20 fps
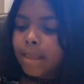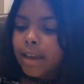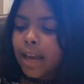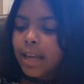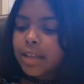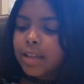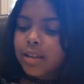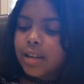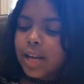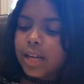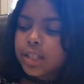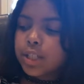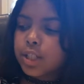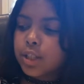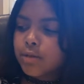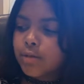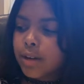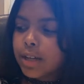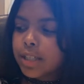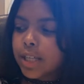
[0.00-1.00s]
And the last
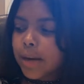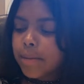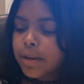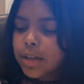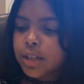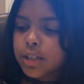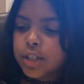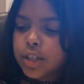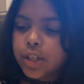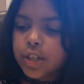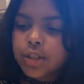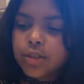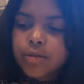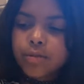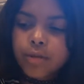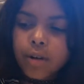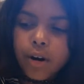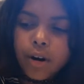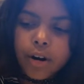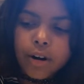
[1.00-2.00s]
two ones I'm going to show you
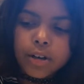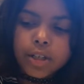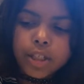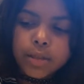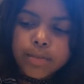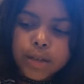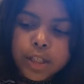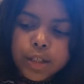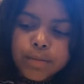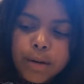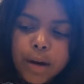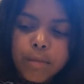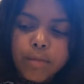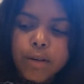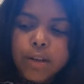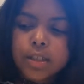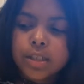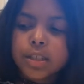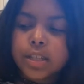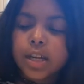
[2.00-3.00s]
are SpongeBob
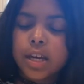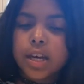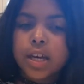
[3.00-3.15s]
ones.